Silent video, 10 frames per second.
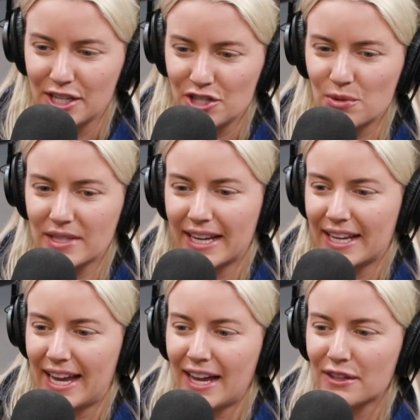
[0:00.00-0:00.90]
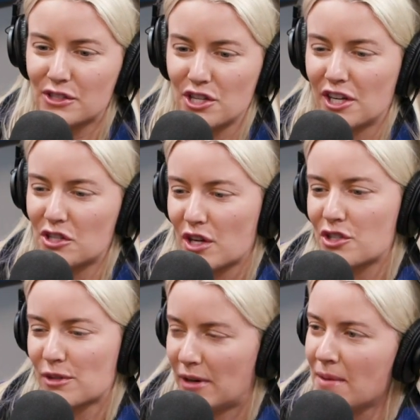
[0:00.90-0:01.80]
she was like, Alex, do you not
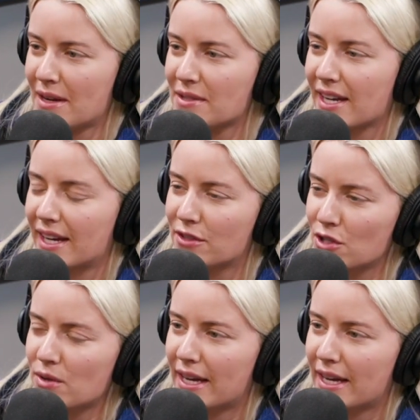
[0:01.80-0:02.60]
trust your mom? And I was like, I do.